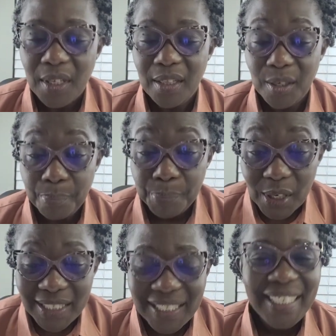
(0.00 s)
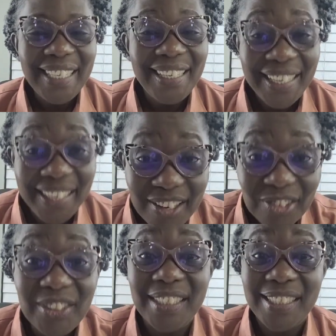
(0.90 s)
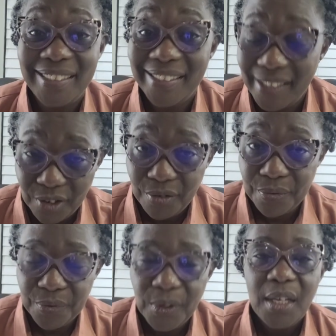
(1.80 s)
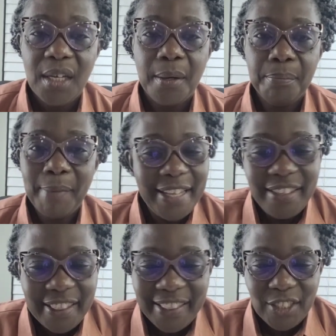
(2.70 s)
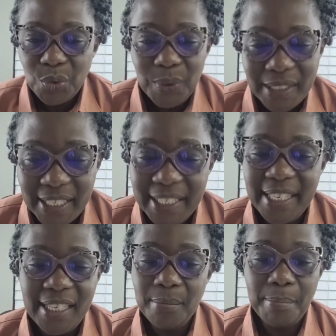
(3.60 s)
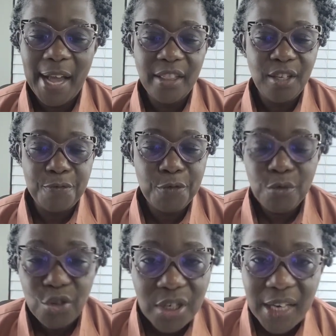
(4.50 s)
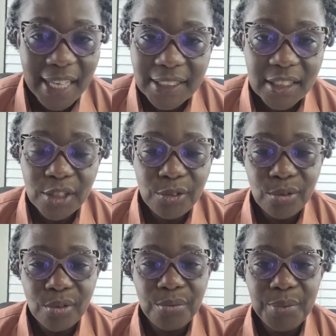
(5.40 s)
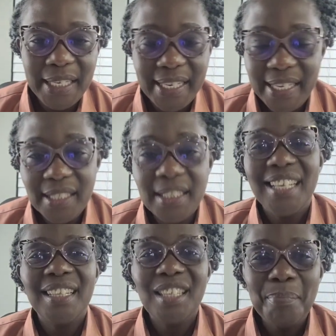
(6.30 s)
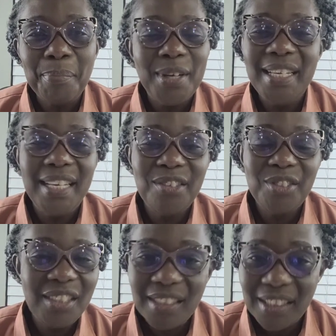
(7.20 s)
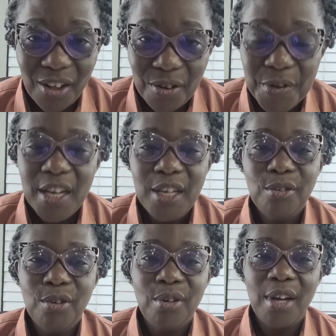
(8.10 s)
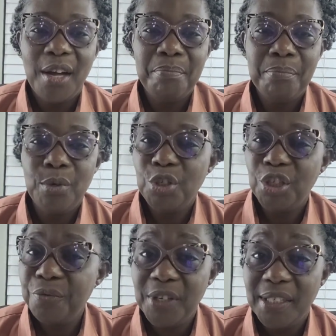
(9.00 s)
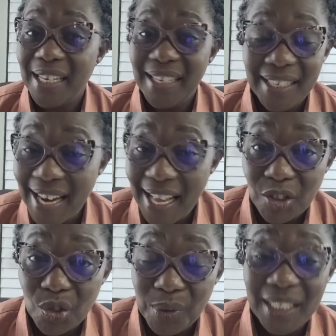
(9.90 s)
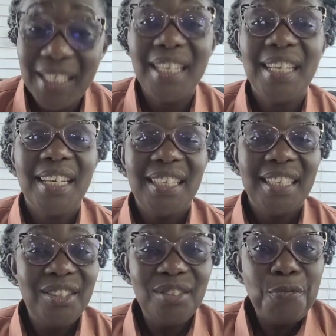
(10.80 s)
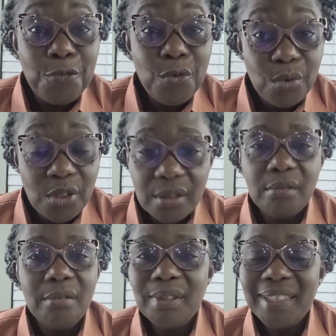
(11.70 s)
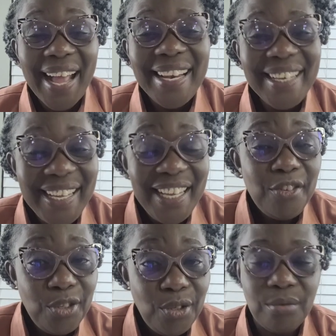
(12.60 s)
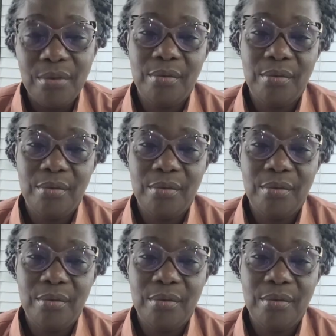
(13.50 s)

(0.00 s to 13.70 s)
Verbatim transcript: The body heals itself by the things we take in, by the food that you know we eat. The body heals itself. You know, um, Kochifi said it last week. Food can heal you.